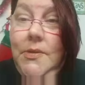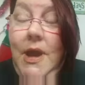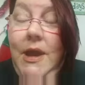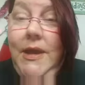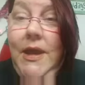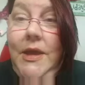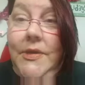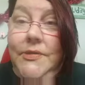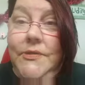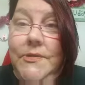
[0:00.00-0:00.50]
I
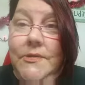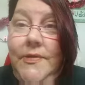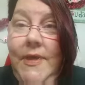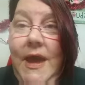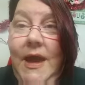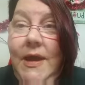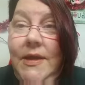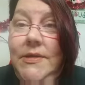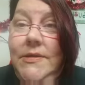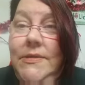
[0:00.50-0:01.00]
got through
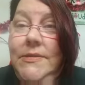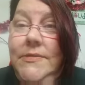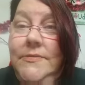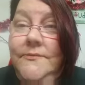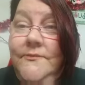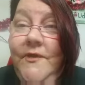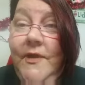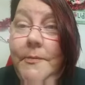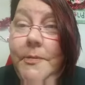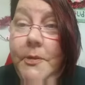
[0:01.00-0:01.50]
that.
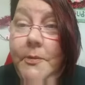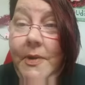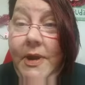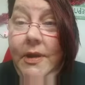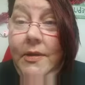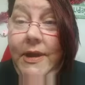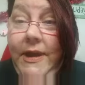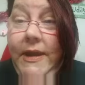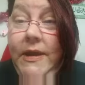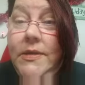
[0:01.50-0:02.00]
In
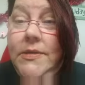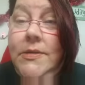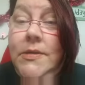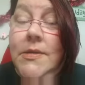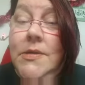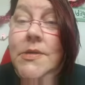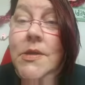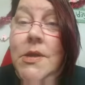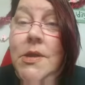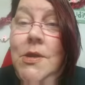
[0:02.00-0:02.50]
February,
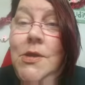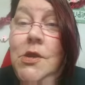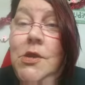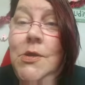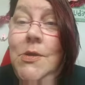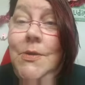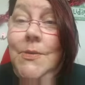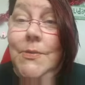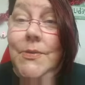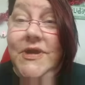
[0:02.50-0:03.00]

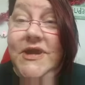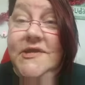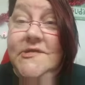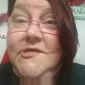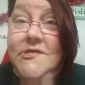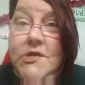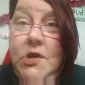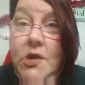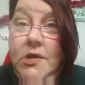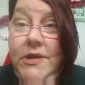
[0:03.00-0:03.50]
we
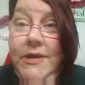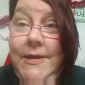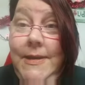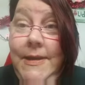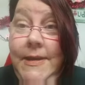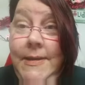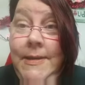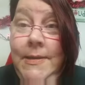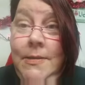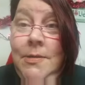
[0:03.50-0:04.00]
started
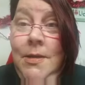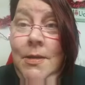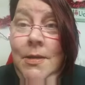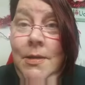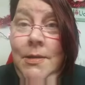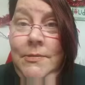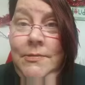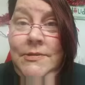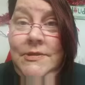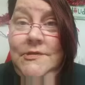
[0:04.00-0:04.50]
in
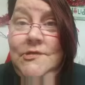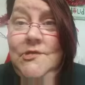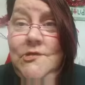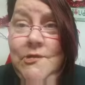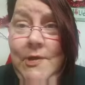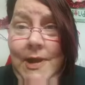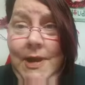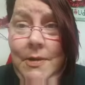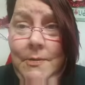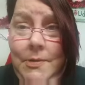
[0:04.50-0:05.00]
on the
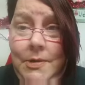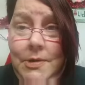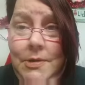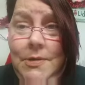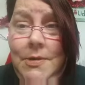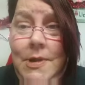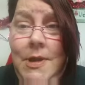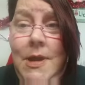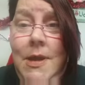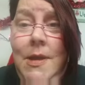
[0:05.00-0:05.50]

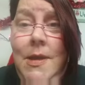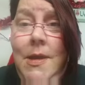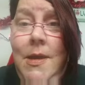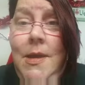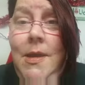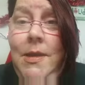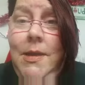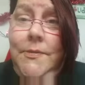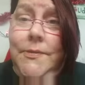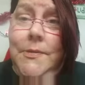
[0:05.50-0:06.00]
shower.
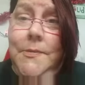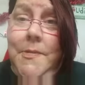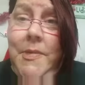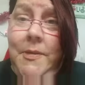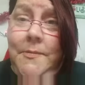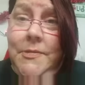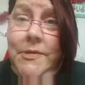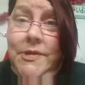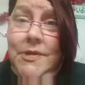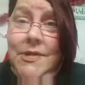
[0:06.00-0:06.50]
If you
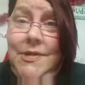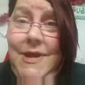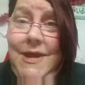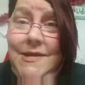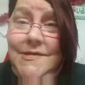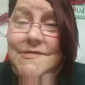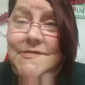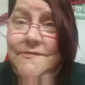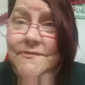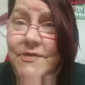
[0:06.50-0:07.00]
remember in the
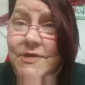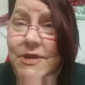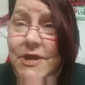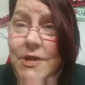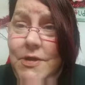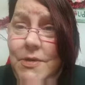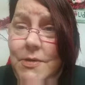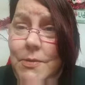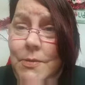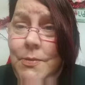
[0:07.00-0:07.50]
last
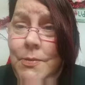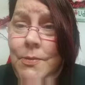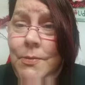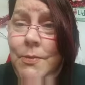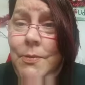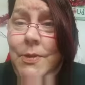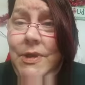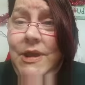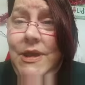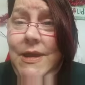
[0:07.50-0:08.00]
video,
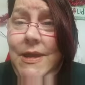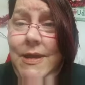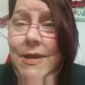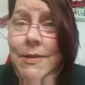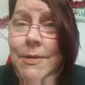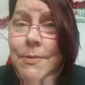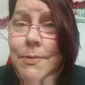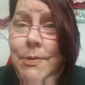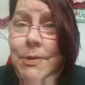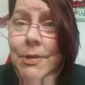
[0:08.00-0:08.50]
we
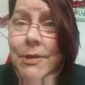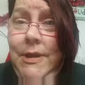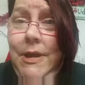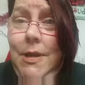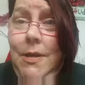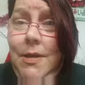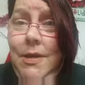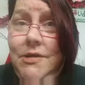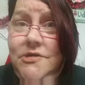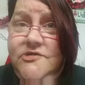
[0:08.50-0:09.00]
had a really
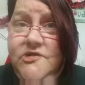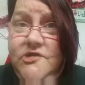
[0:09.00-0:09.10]
odd